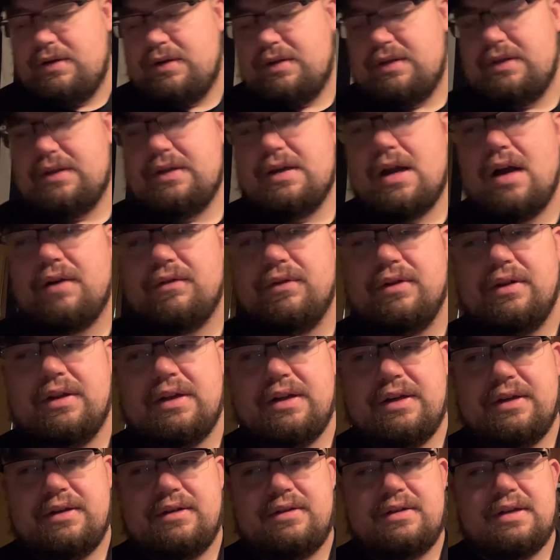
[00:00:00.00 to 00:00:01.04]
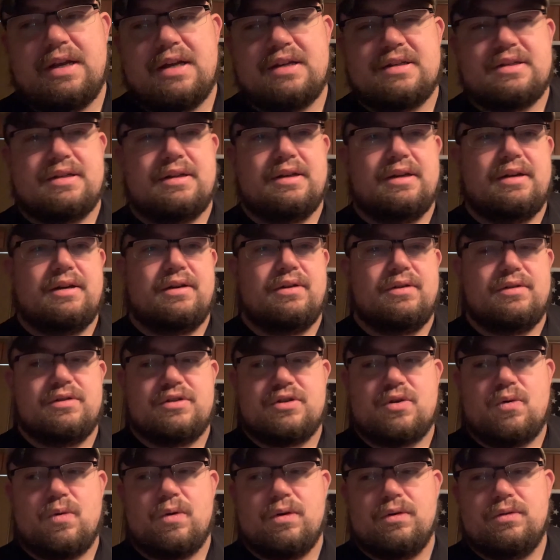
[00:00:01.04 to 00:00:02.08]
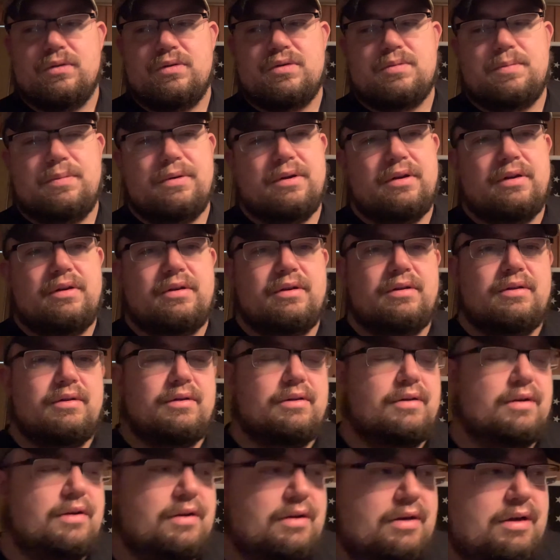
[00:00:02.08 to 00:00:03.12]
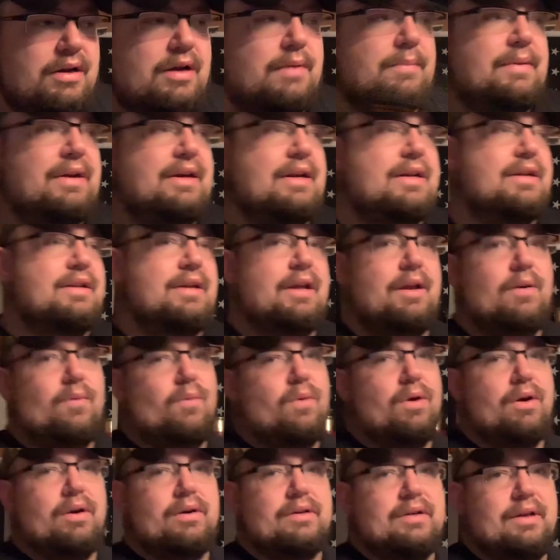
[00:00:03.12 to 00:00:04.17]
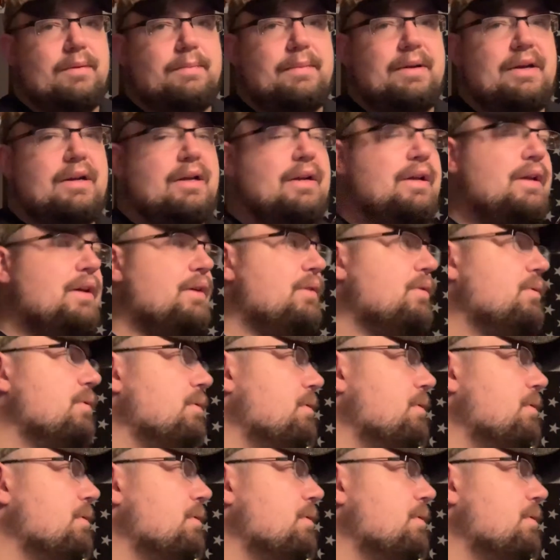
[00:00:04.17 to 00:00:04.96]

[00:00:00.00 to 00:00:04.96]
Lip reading: not really testing it on squirrels, but I mean, it worked. I mean, I killed